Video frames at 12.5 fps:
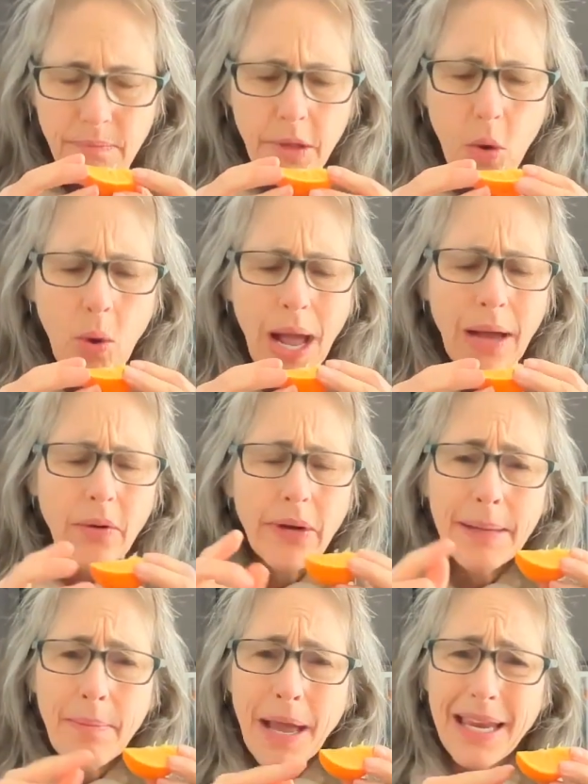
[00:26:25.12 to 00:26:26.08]
Wow,
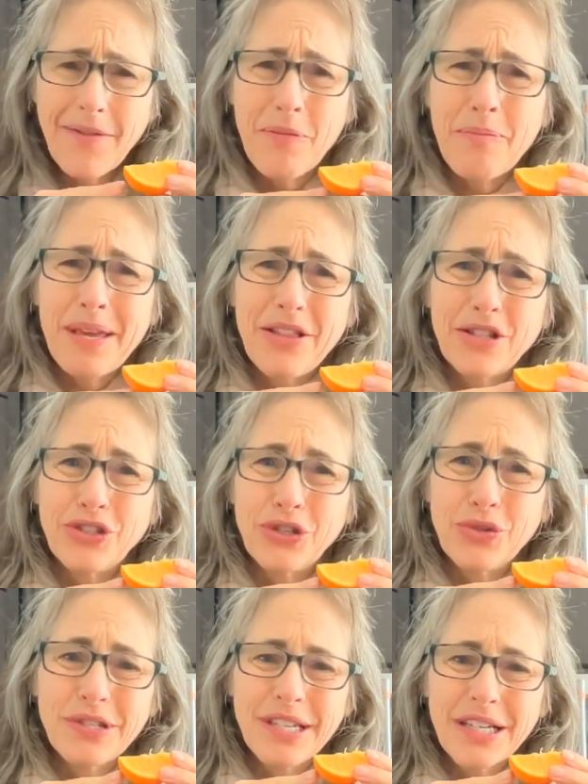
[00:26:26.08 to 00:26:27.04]
he might even be the
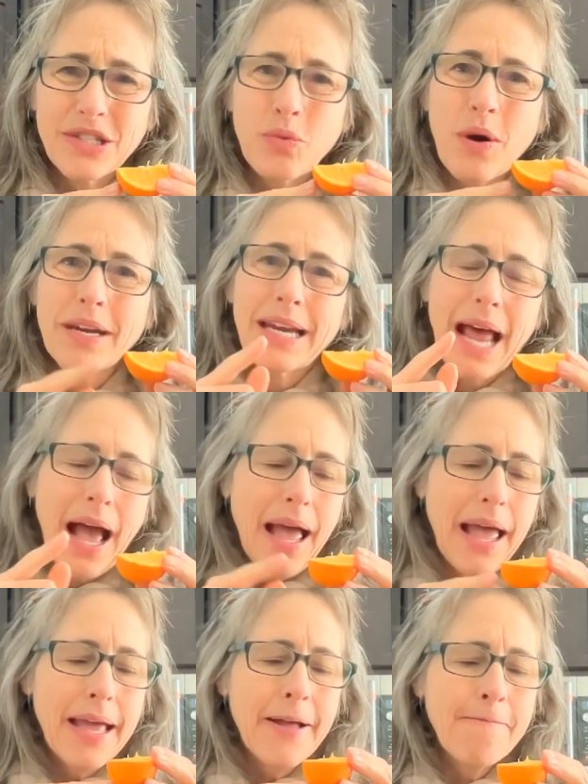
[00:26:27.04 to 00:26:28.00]
juiciest one. And
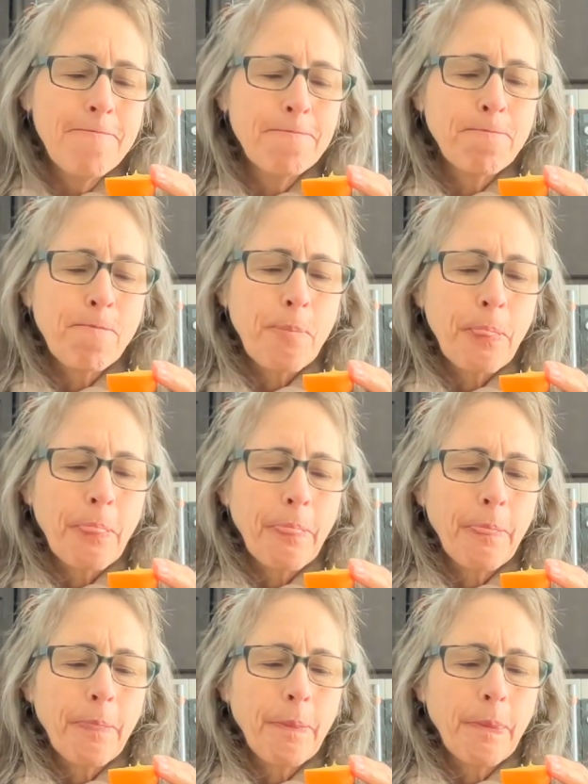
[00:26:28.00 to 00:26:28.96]
I
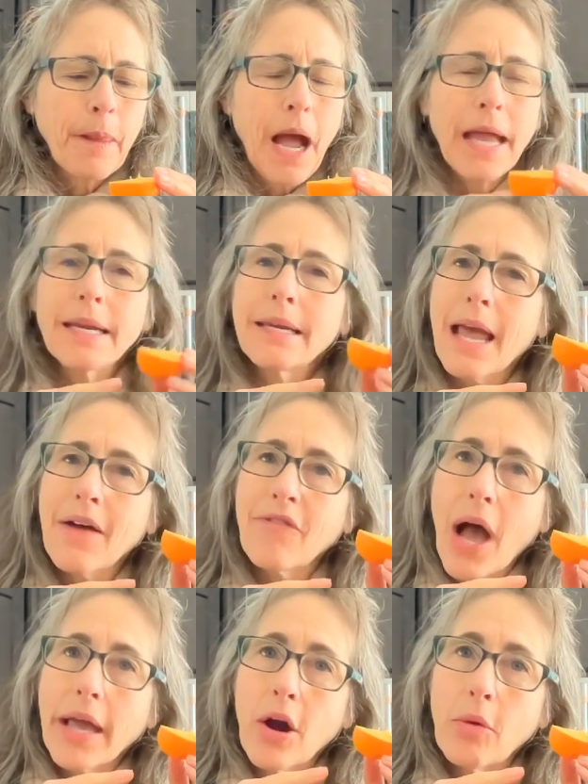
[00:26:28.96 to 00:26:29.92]
didn't have
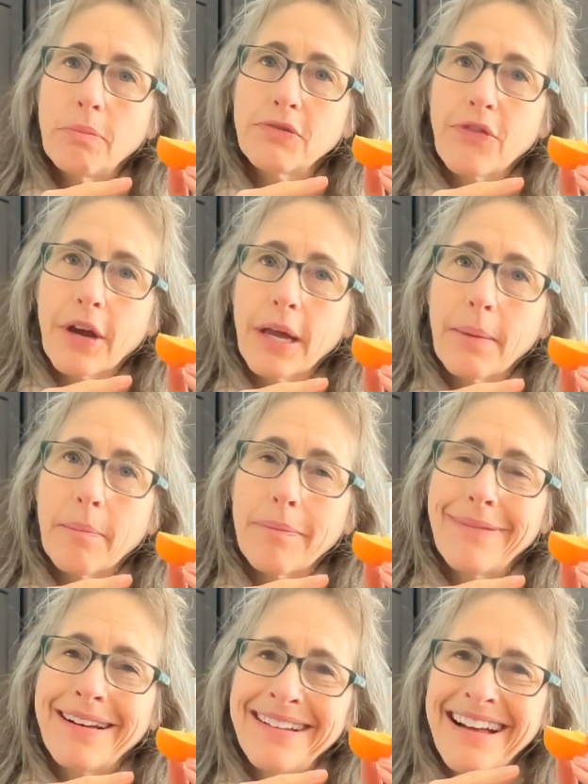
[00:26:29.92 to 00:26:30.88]
high hopes for him.
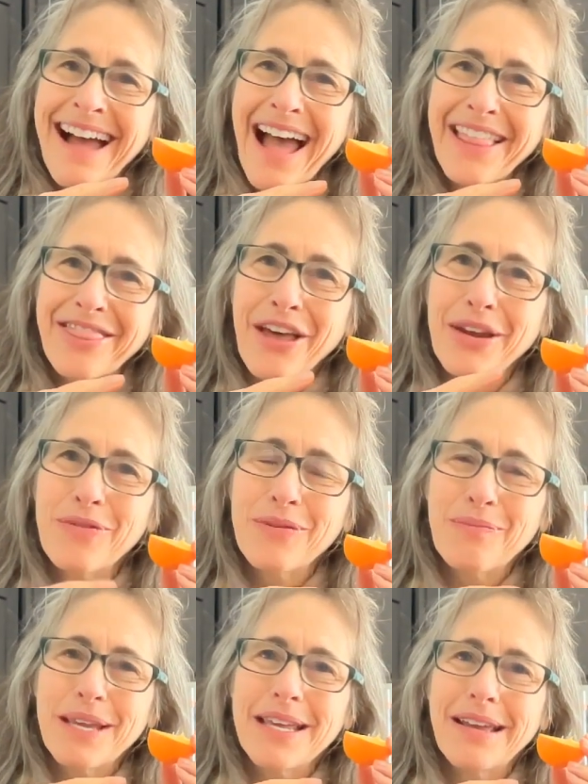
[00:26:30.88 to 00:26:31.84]
I thought he would
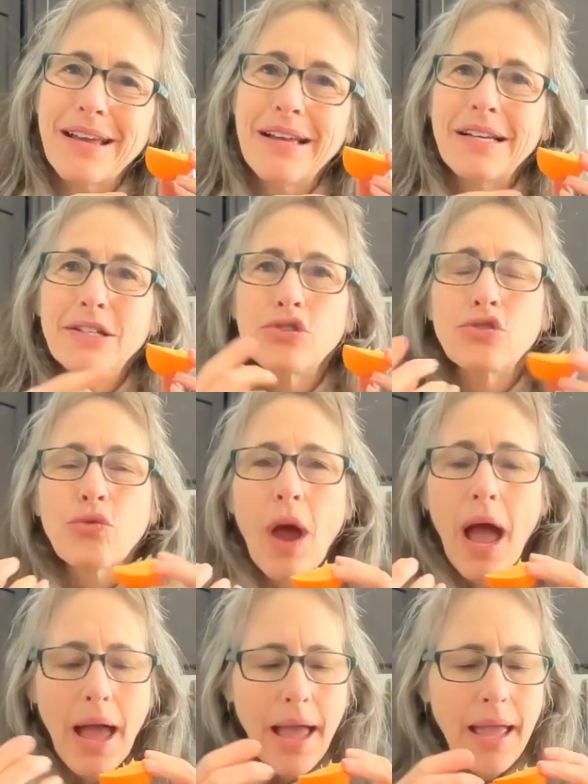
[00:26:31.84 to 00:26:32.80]
be
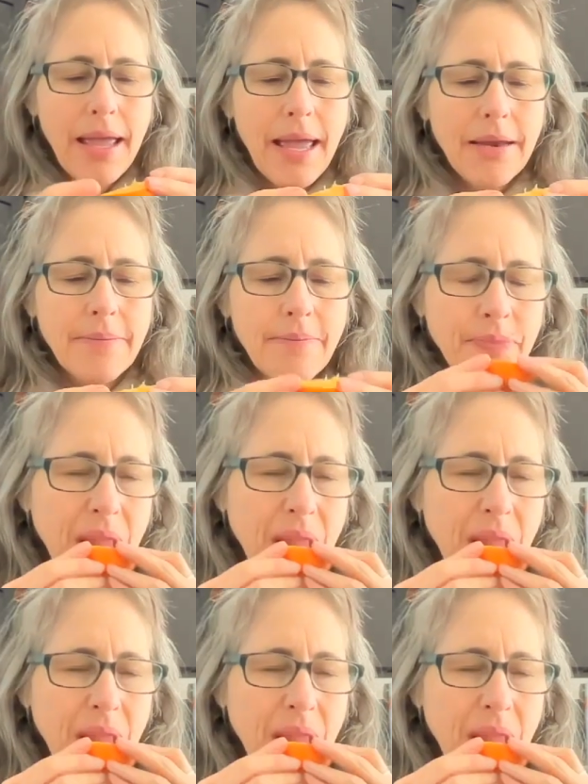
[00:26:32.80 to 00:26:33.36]
dry and